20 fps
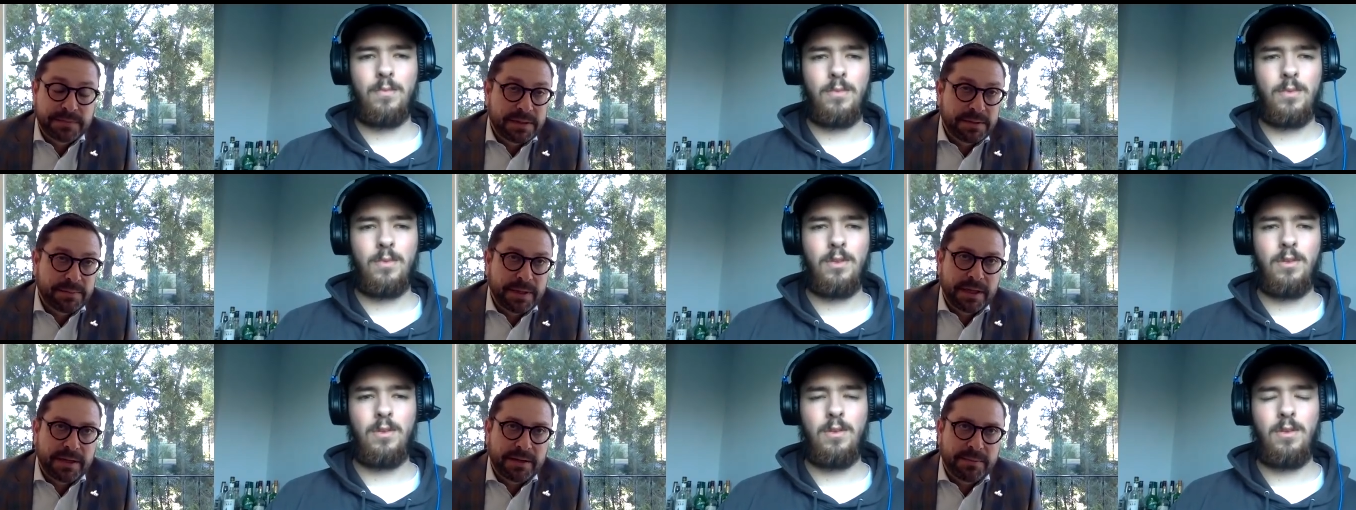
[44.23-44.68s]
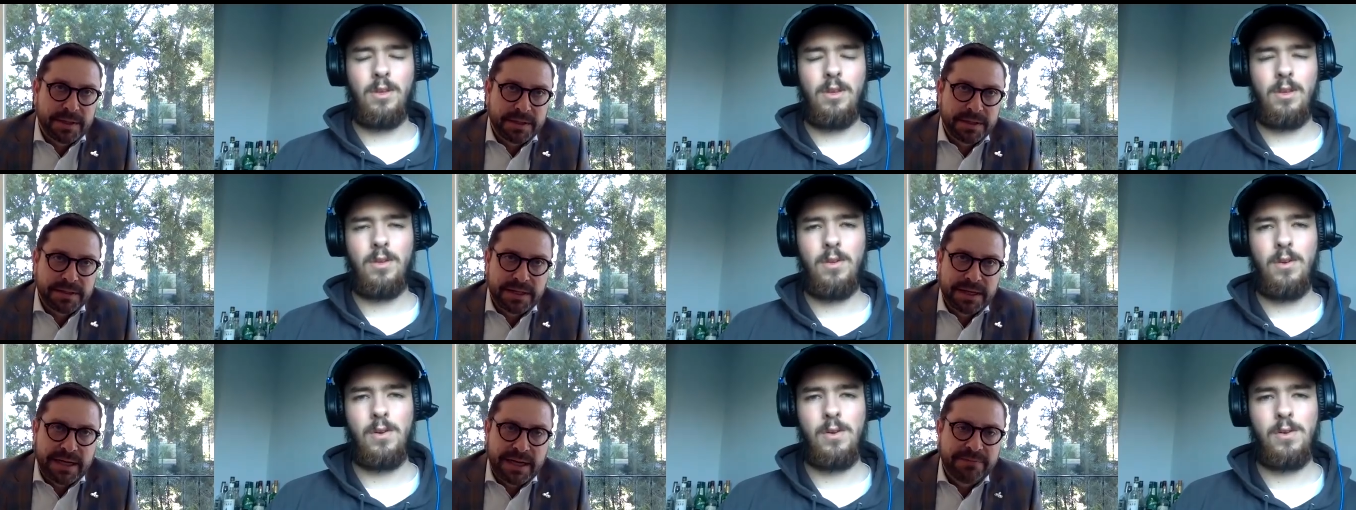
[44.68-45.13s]
Speaker 1: about a
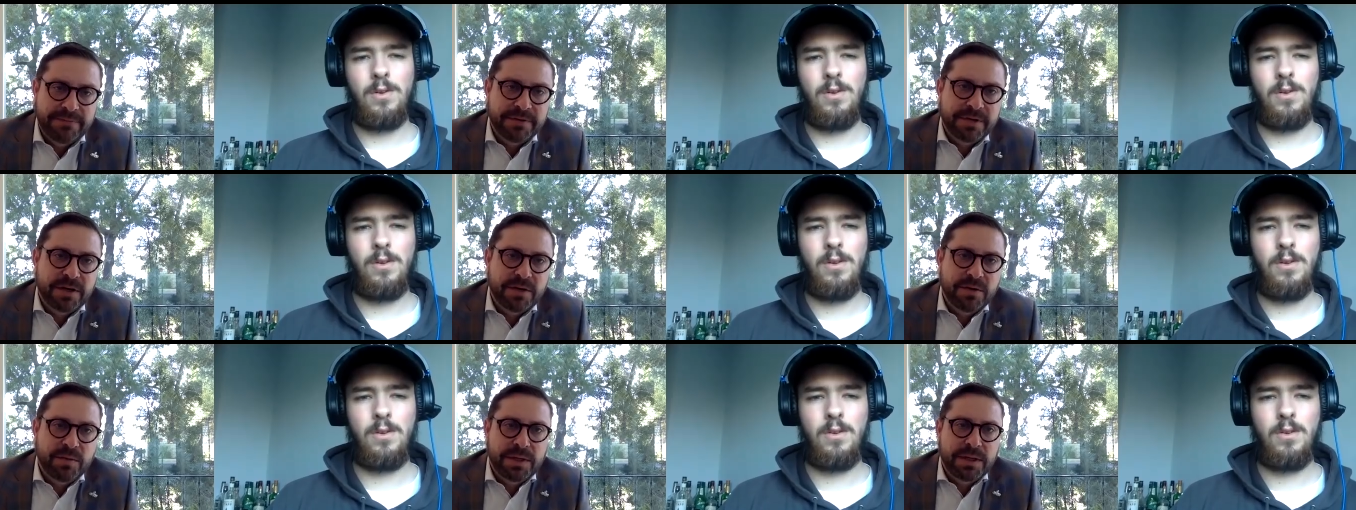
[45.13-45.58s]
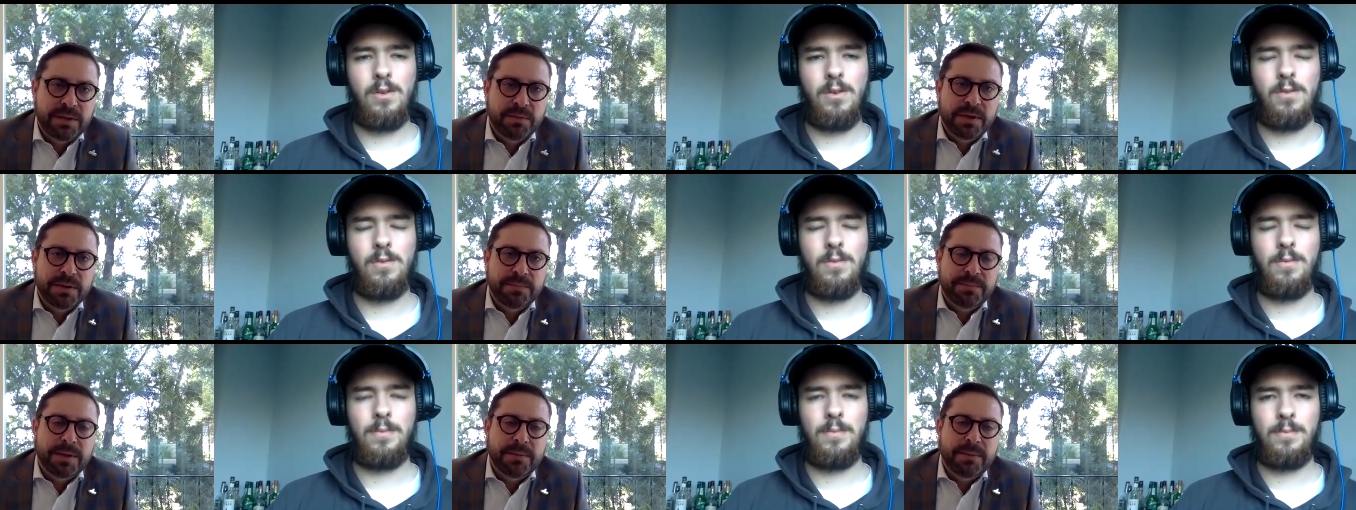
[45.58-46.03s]
month and a half ago, we
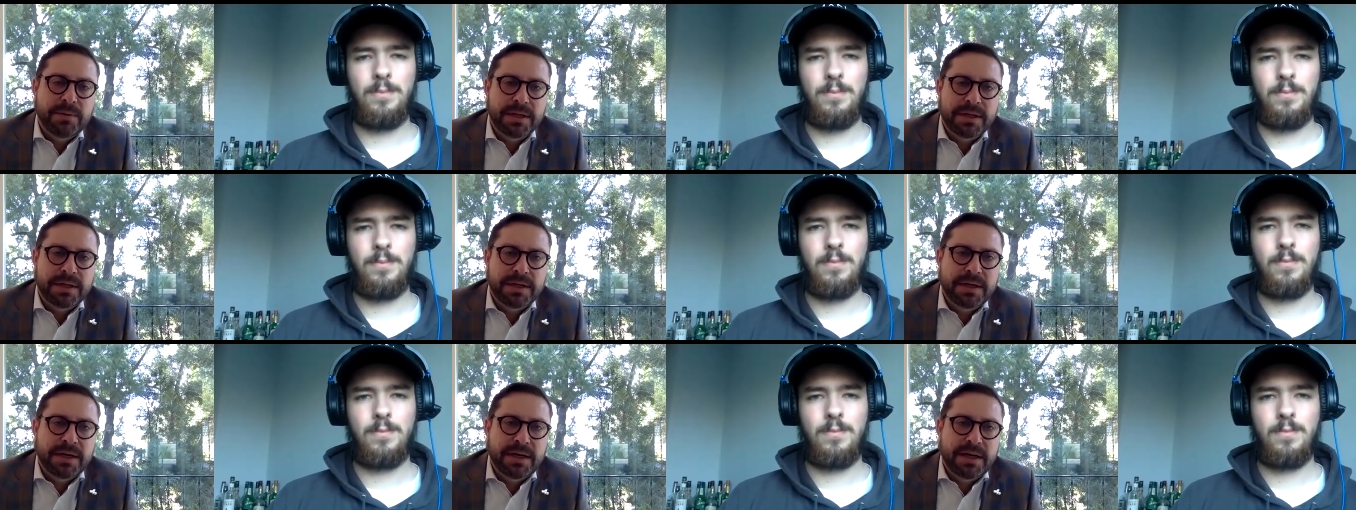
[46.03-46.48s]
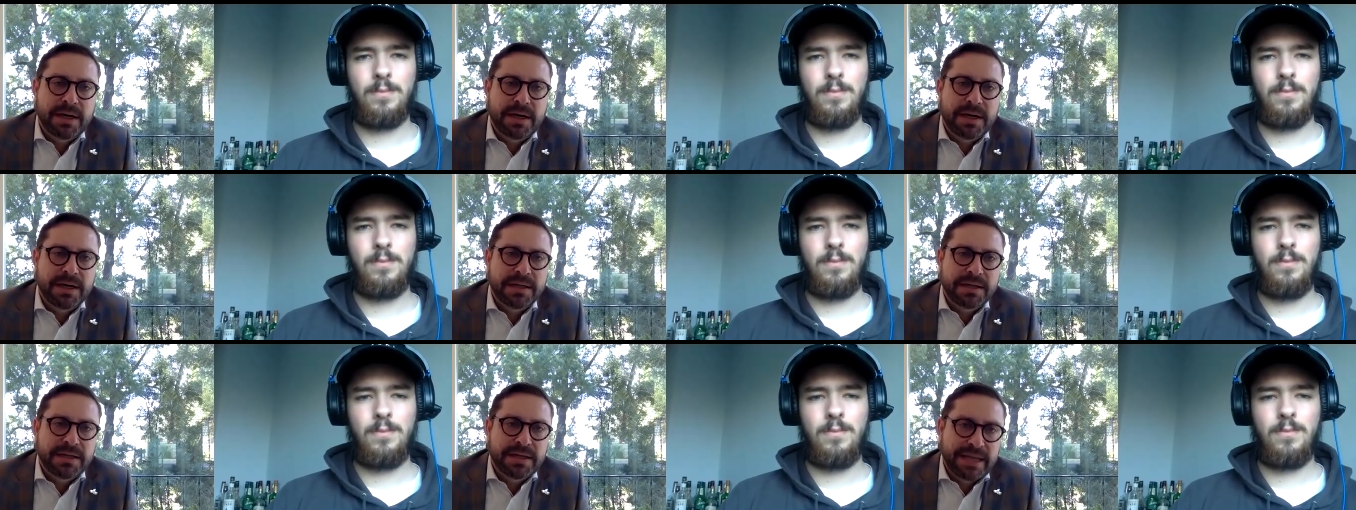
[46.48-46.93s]
went public
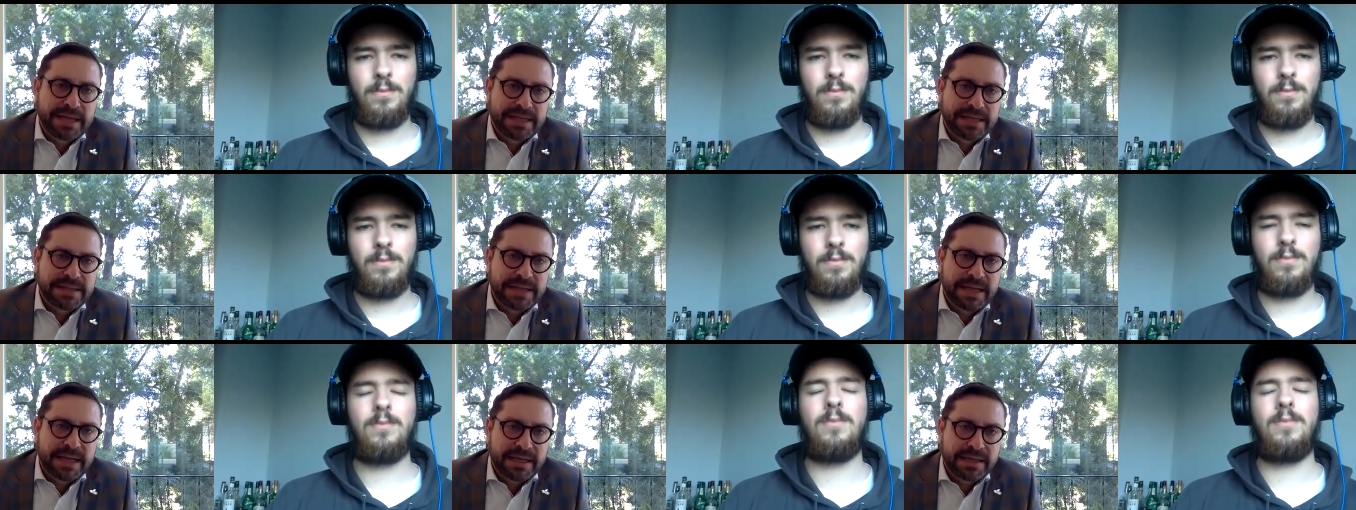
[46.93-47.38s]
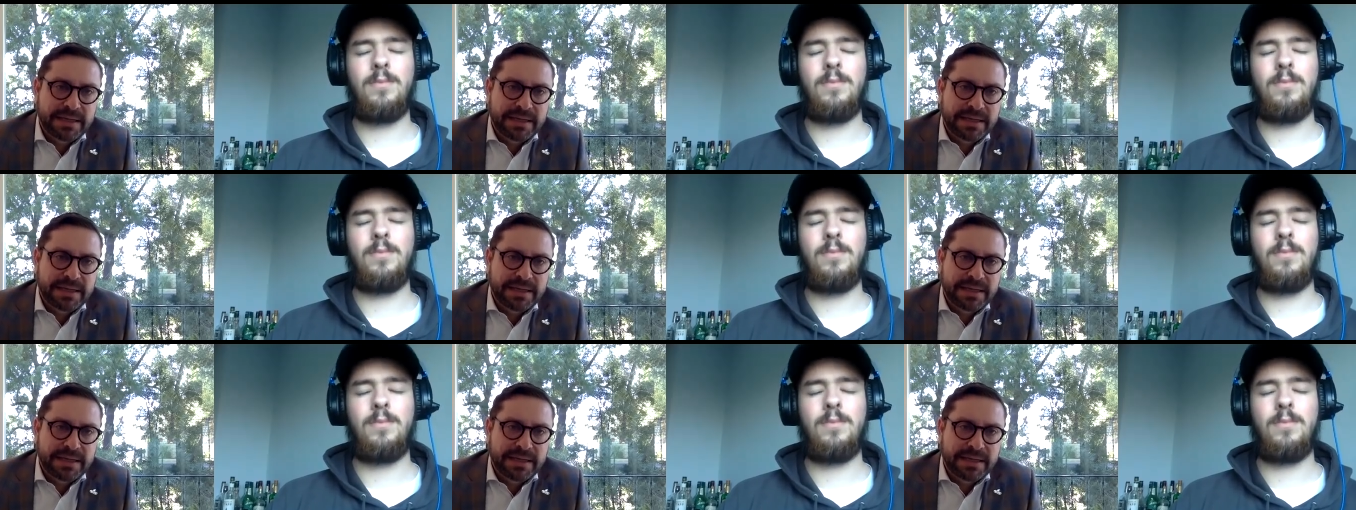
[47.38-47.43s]
on the Nasdaq.